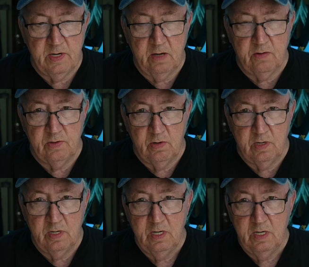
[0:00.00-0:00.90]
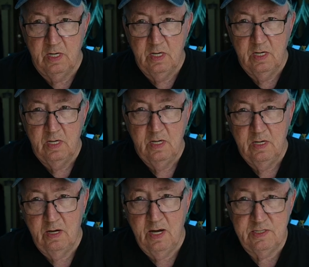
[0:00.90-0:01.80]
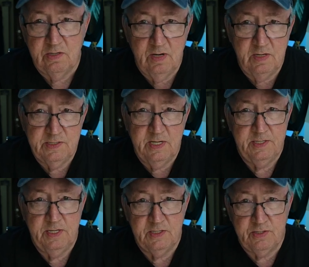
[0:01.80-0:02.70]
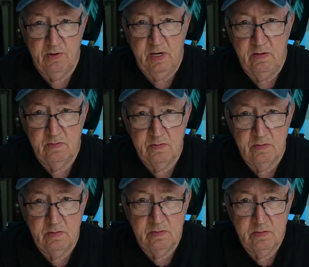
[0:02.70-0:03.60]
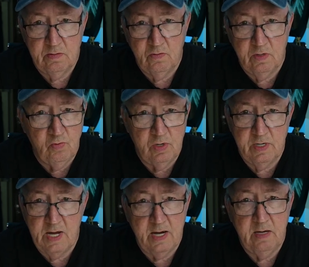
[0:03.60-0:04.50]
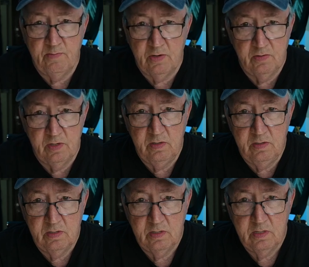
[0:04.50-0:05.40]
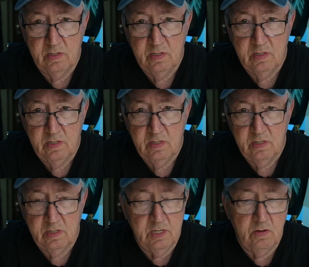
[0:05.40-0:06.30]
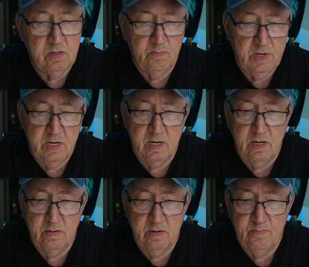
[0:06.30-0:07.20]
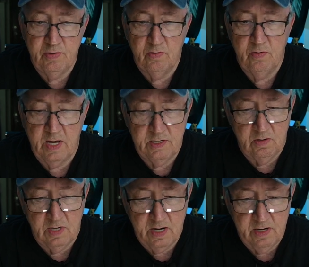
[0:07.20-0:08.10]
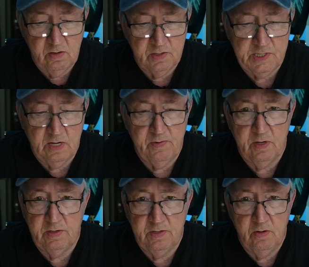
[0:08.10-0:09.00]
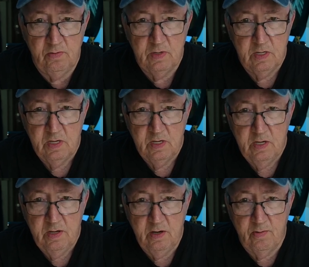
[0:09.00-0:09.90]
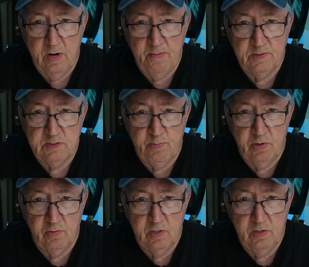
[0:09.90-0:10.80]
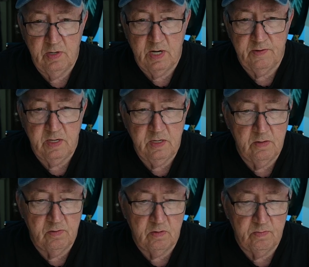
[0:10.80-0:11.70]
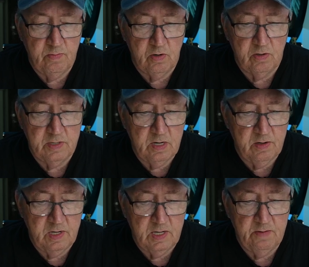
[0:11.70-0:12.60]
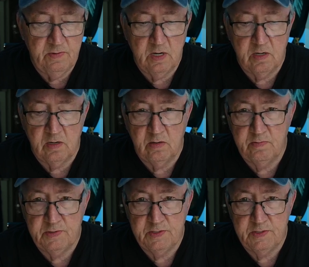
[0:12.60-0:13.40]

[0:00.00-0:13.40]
Ecuador. All right, so let's get this straight. We're not in Peru. Don't compare Peru. I know a lot of your stuff here, you, you reference Peru. I think you were born there or you lived there. Or,